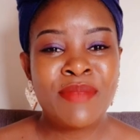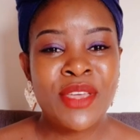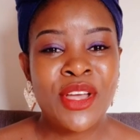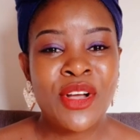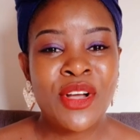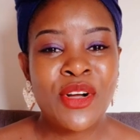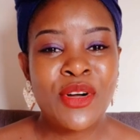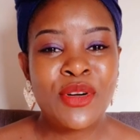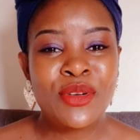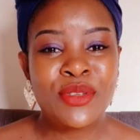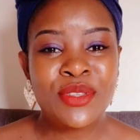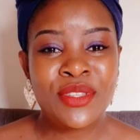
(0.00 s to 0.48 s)

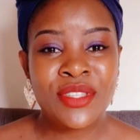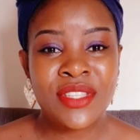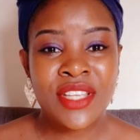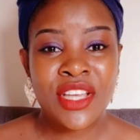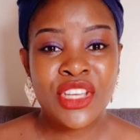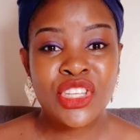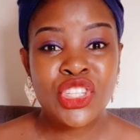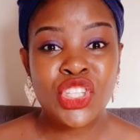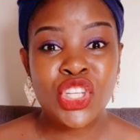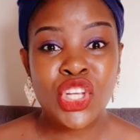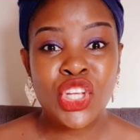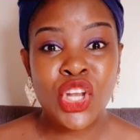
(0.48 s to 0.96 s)
because
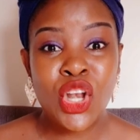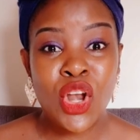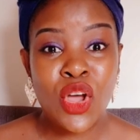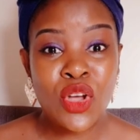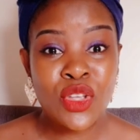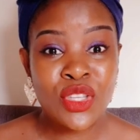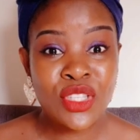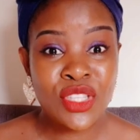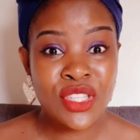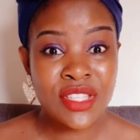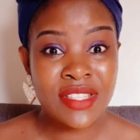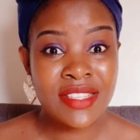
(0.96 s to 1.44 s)
she
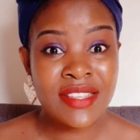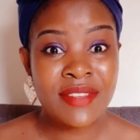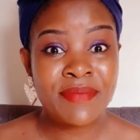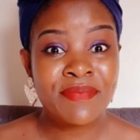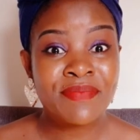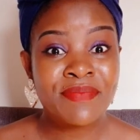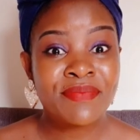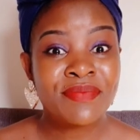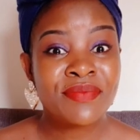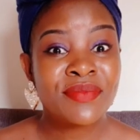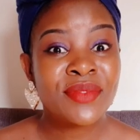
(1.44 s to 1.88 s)
lost